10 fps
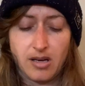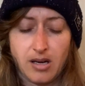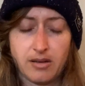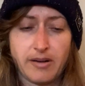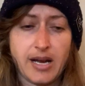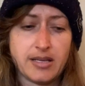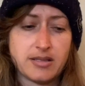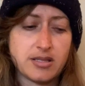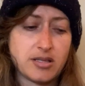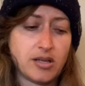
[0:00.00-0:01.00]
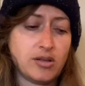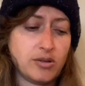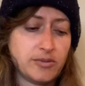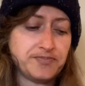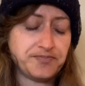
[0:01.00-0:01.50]
All right,
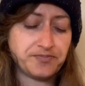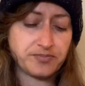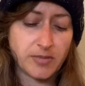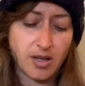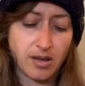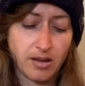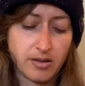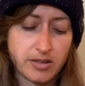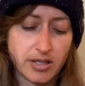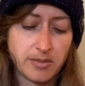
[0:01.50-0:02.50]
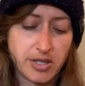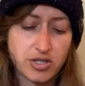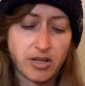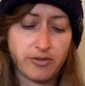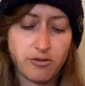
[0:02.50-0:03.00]
so you're telling me to
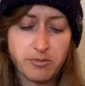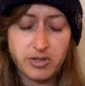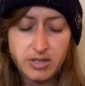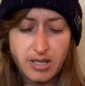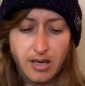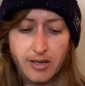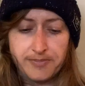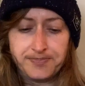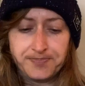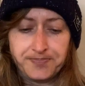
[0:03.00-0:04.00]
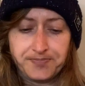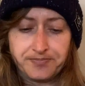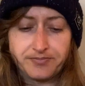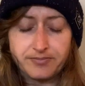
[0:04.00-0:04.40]
shuffle one more time.